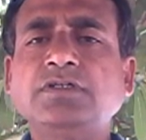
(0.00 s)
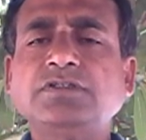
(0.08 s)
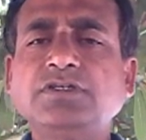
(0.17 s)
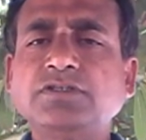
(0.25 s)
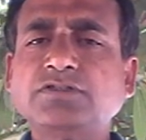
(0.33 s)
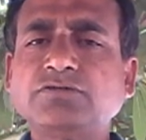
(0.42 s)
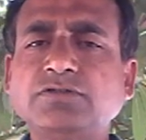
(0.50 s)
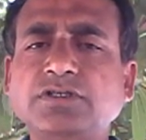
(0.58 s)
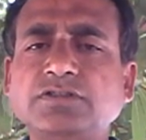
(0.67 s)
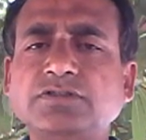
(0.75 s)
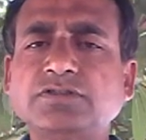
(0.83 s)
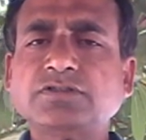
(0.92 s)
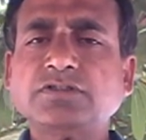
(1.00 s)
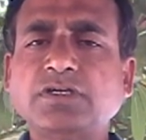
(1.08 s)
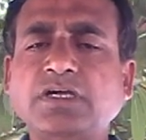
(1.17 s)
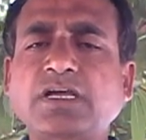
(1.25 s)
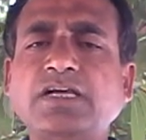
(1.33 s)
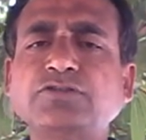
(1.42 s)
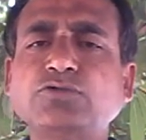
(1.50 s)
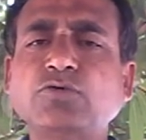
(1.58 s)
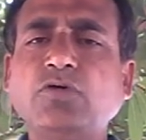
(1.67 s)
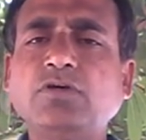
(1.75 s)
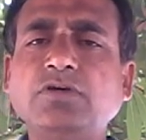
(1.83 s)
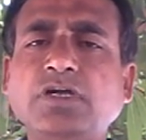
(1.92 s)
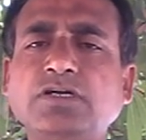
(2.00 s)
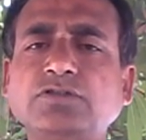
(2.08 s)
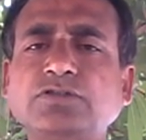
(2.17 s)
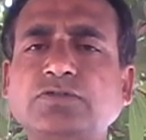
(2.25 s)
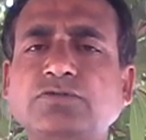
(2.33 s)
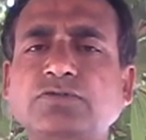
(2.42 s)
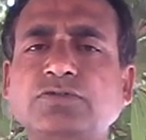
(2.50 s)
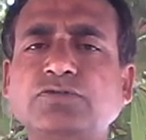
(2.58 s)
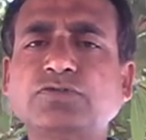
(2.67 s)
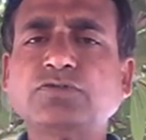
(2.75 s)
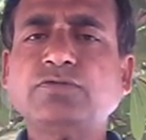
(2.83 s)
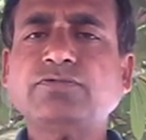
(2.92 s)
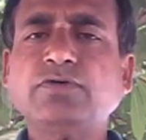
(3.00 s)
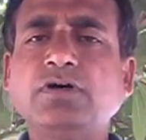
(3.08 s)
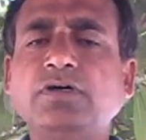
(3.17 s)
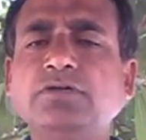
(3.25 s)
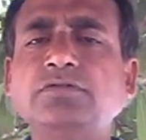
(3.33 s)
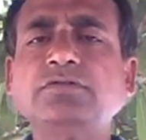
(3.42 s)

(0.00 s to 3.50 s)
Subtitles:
Dear students, as you all understood so far,